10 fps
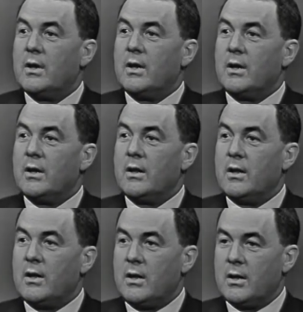in
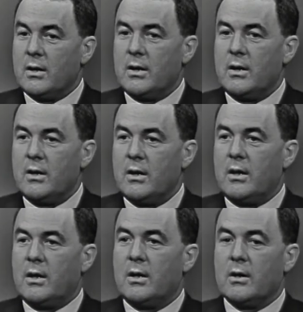the, uh, in
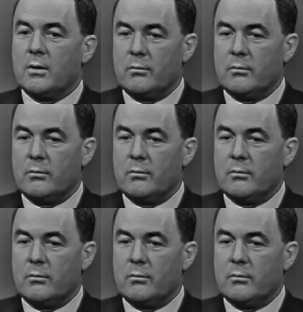the uh,